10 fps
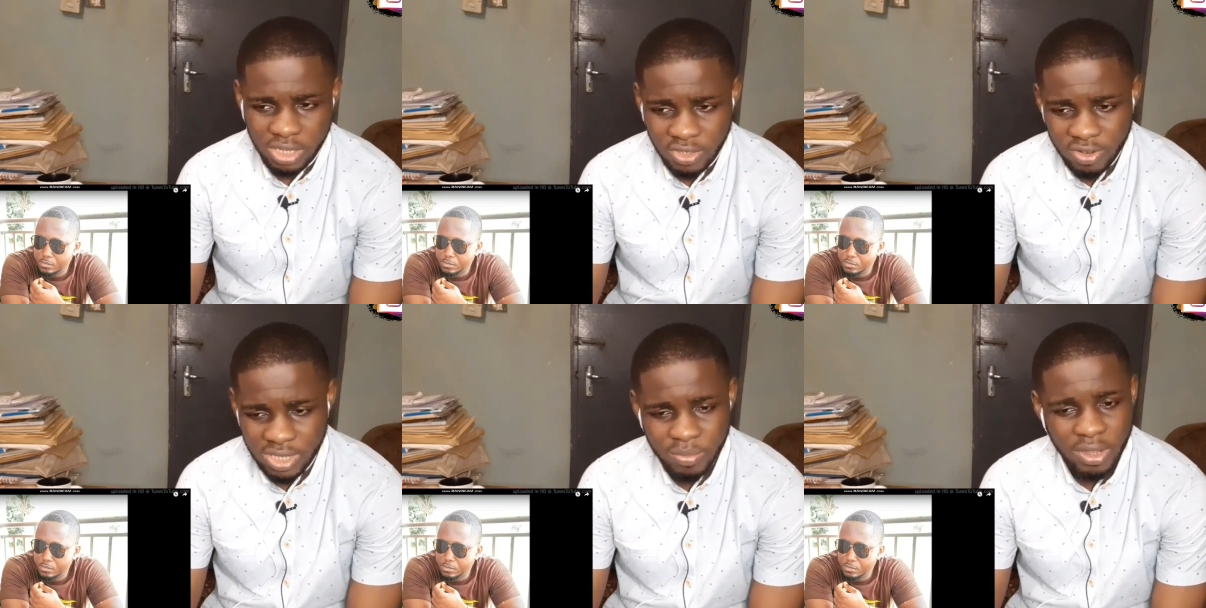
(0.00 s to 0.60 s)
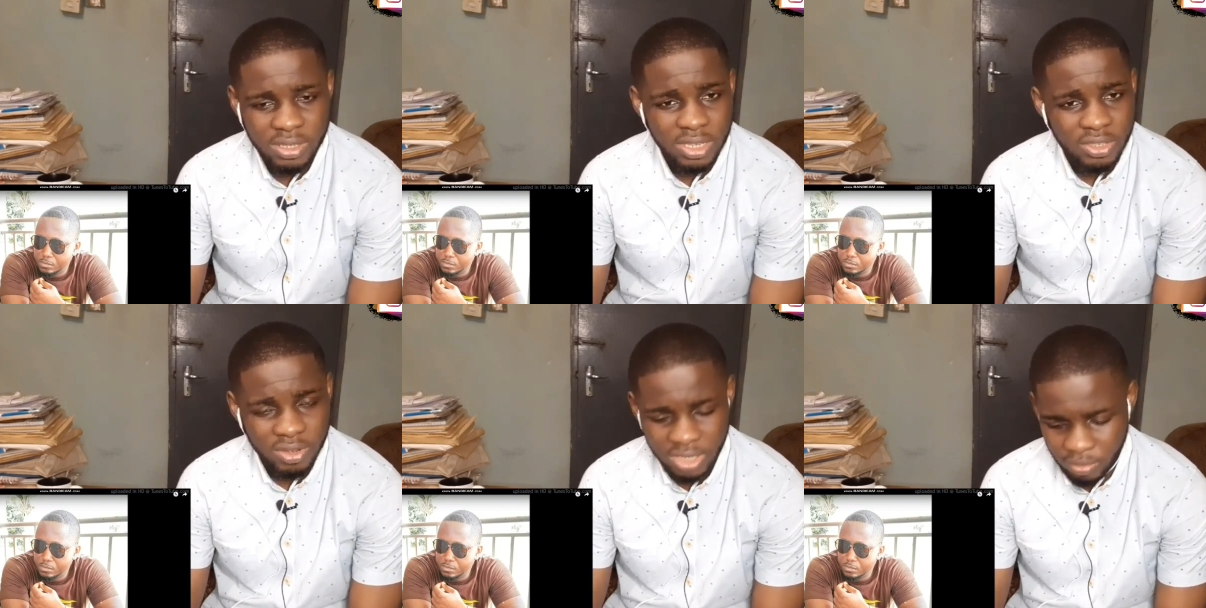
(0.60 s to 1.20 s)
Speaker 1: talks about it,
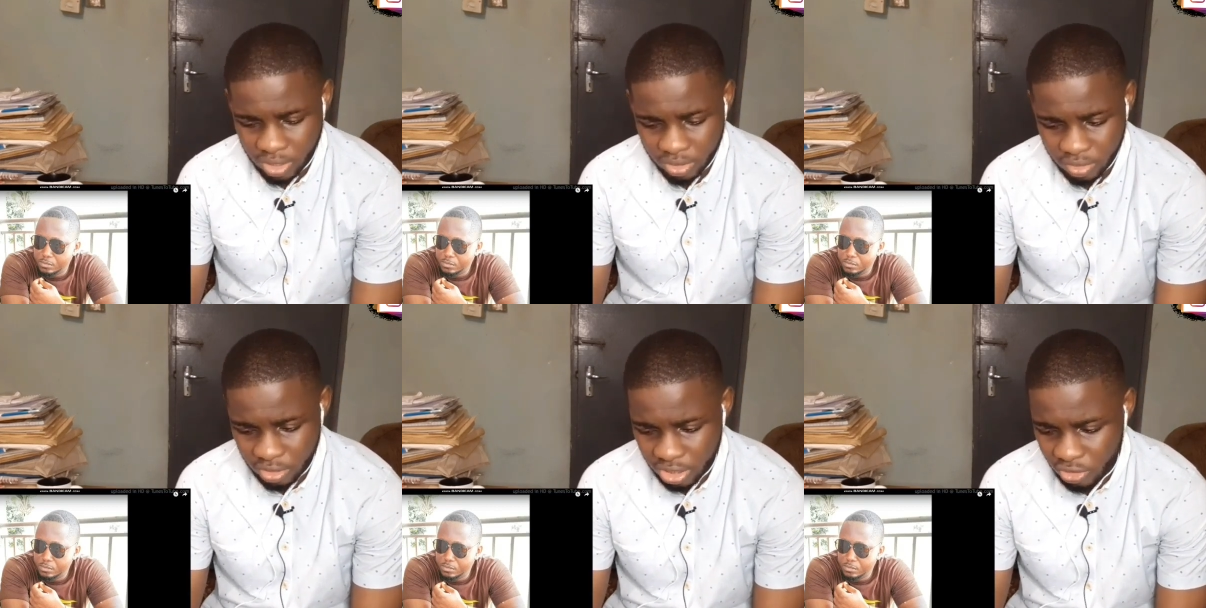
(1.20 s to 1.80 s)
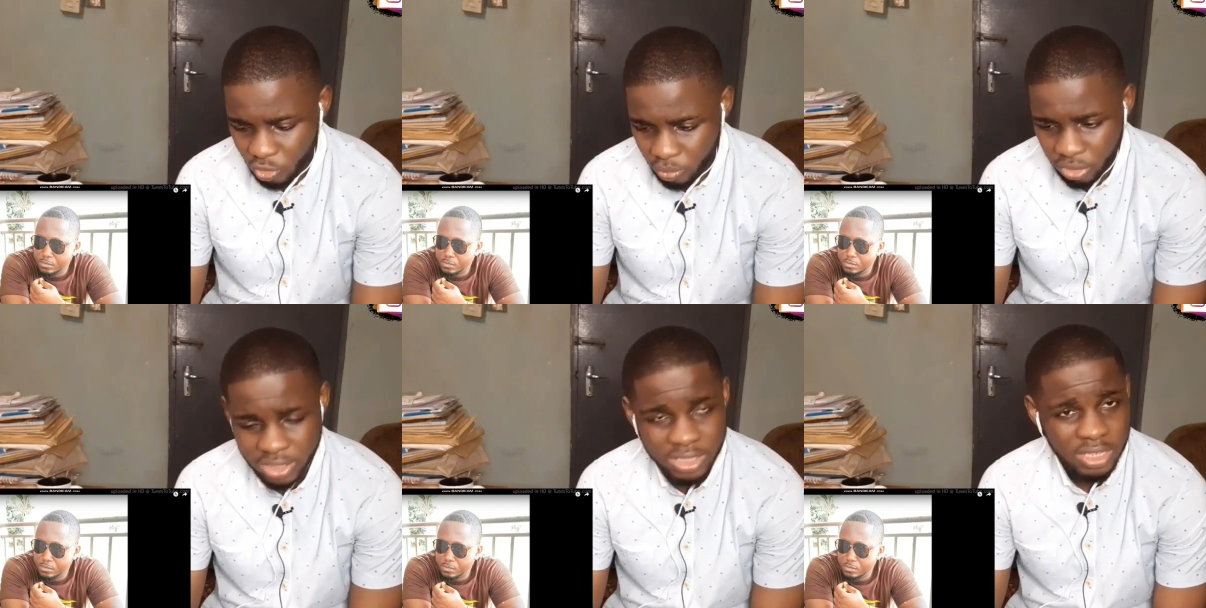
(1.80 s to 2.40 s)
talks about the whole
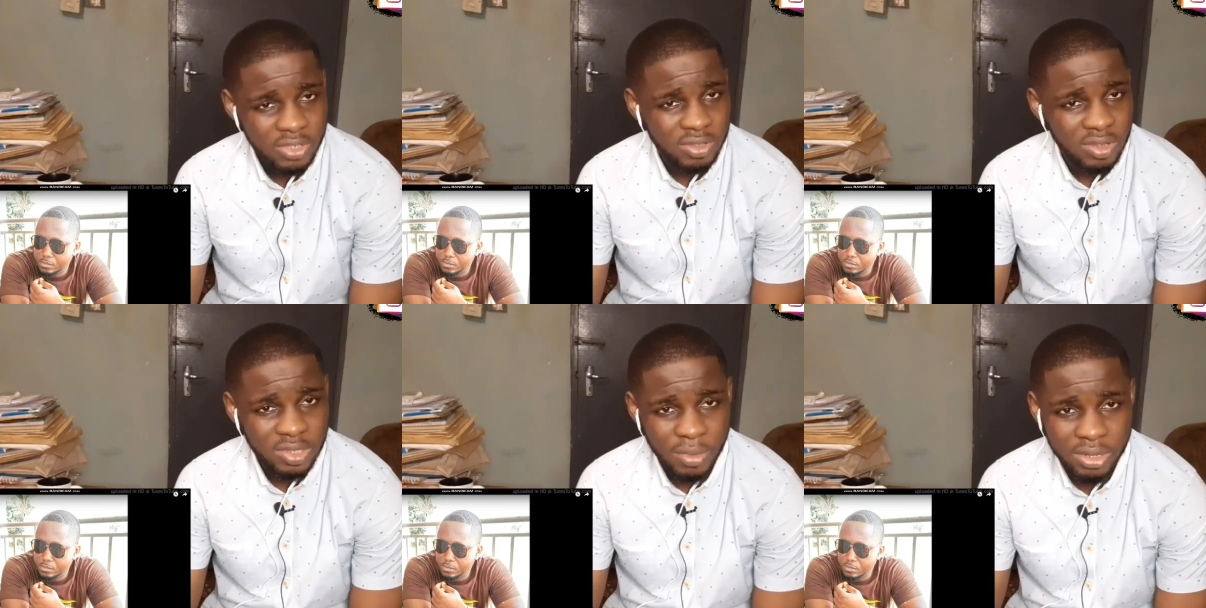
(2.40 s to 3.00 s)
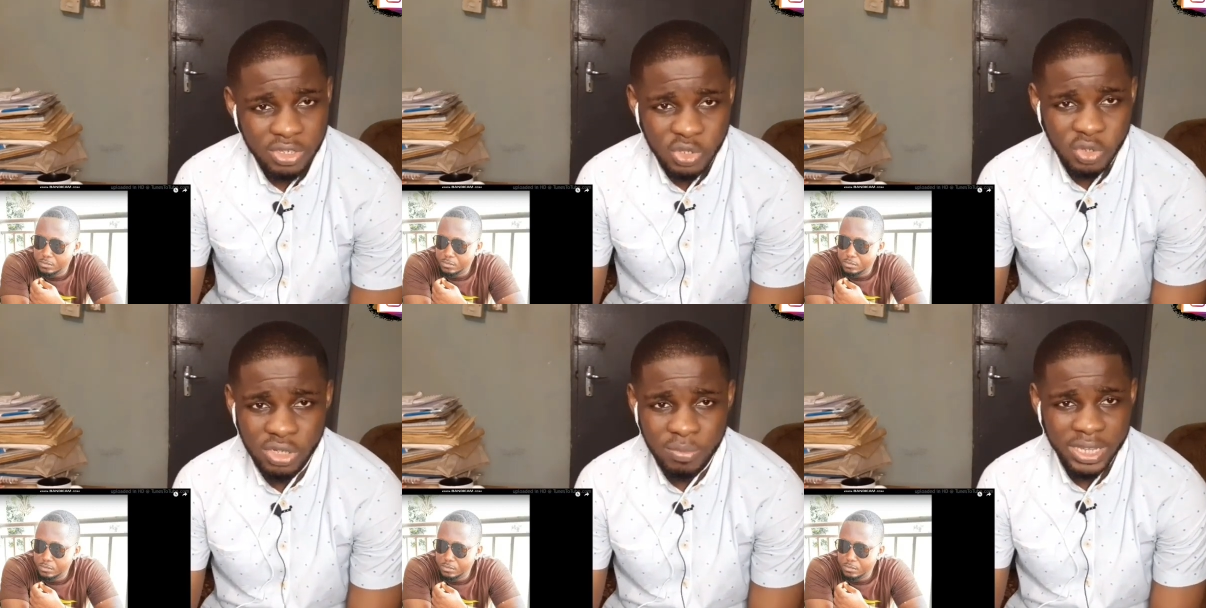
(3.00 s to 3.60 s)
politics, he talks about the
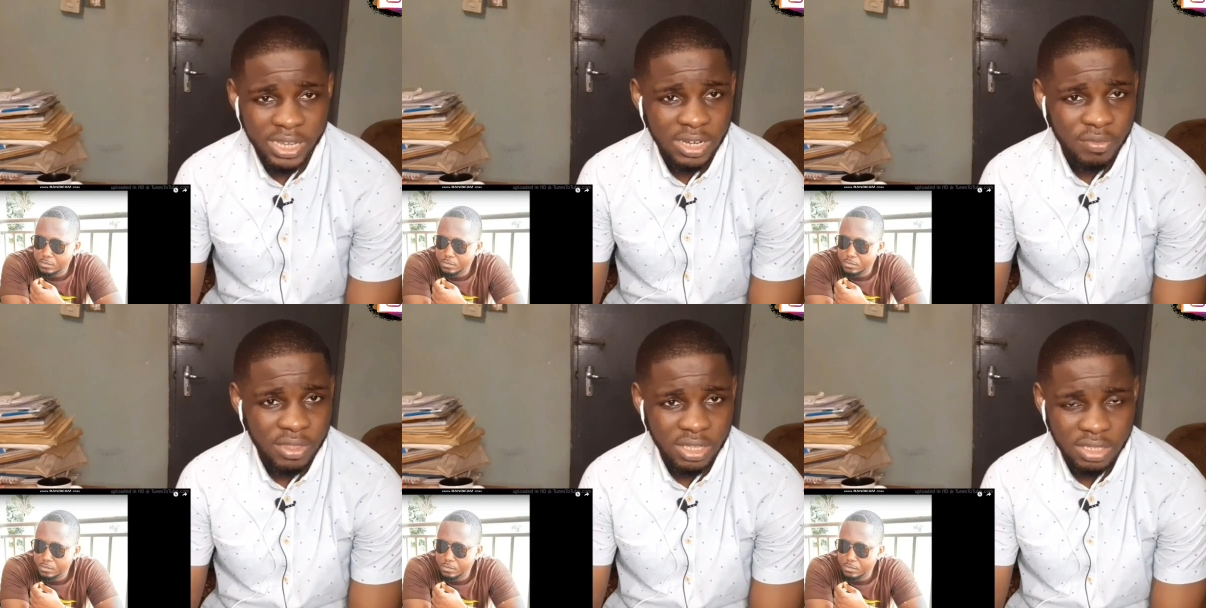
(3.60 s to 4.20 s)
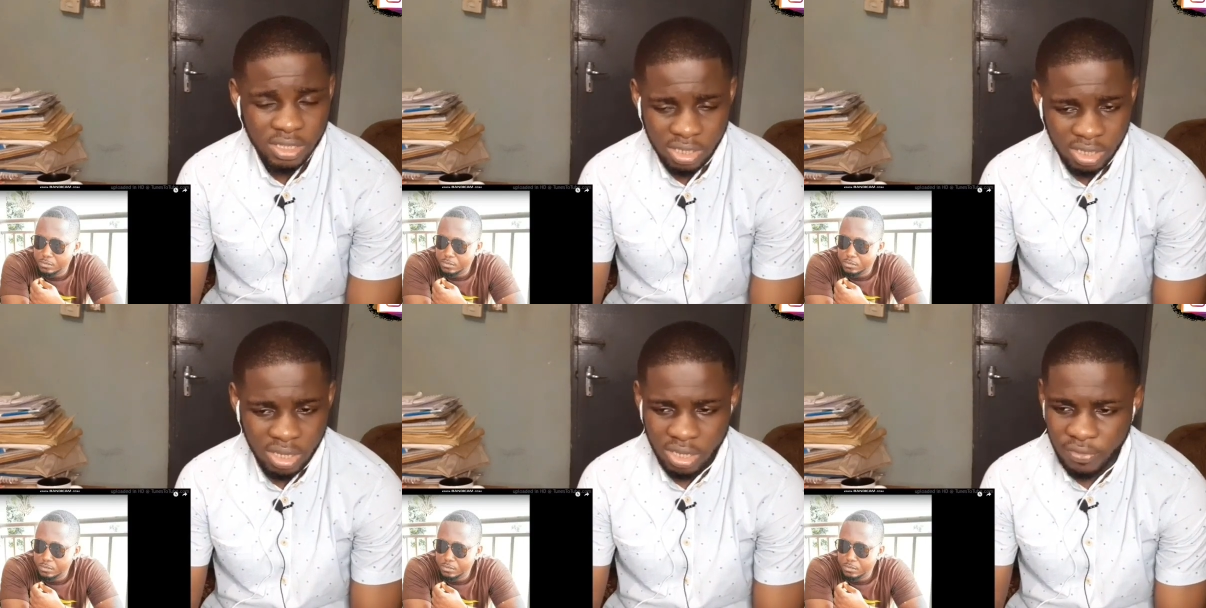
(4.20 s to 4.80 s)
story behind everything.
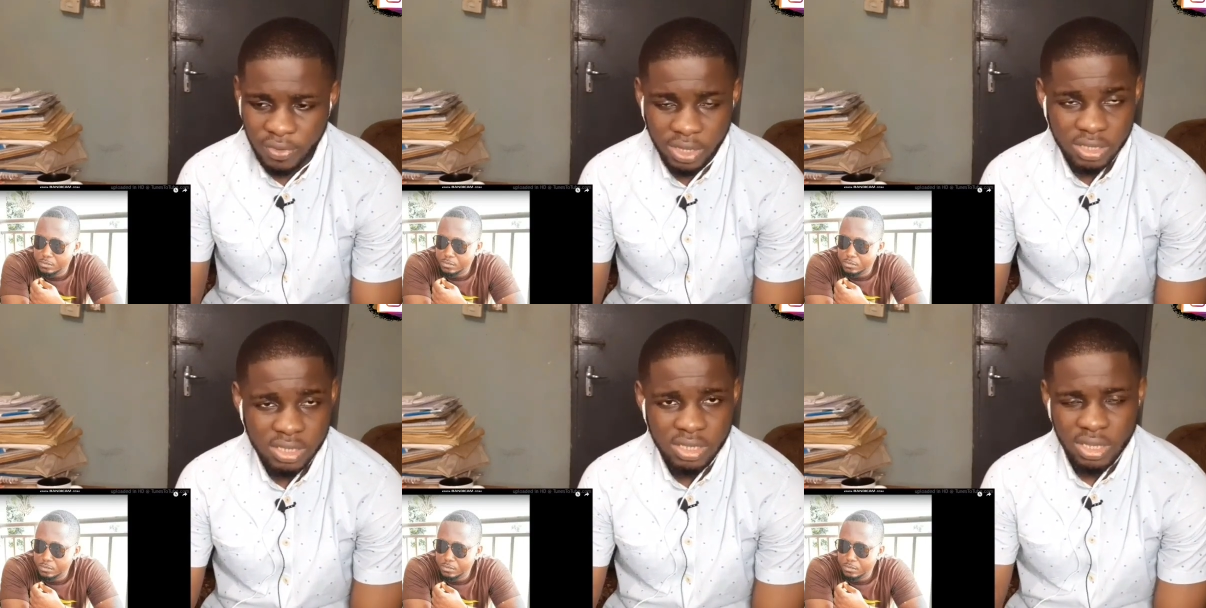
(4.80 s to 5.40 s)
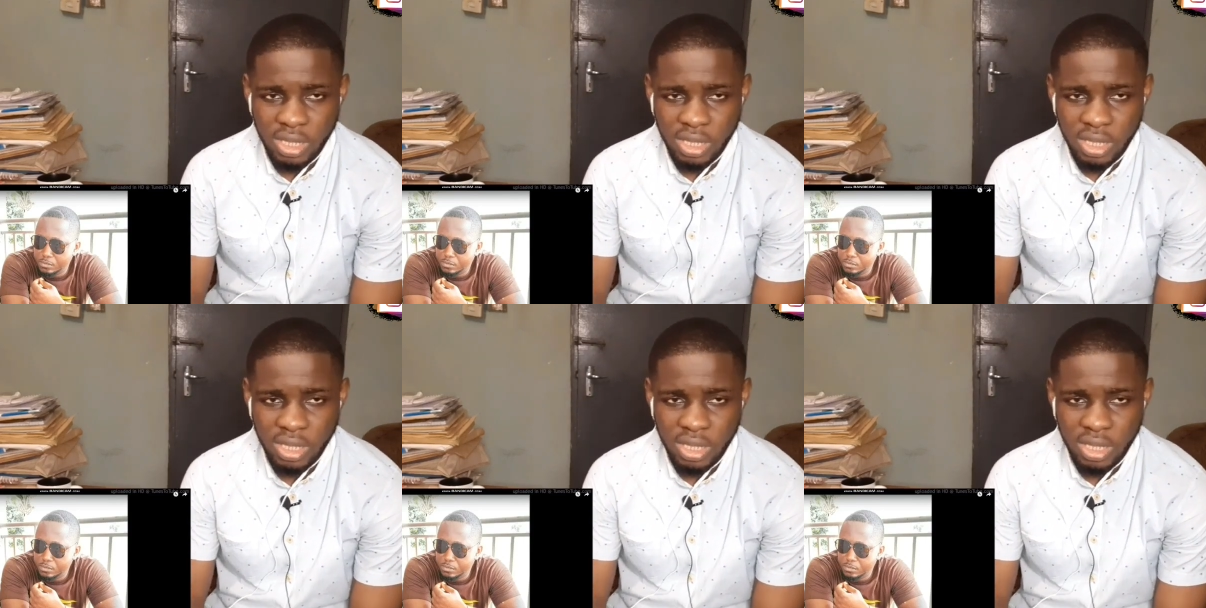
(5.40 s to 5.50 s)
In fact,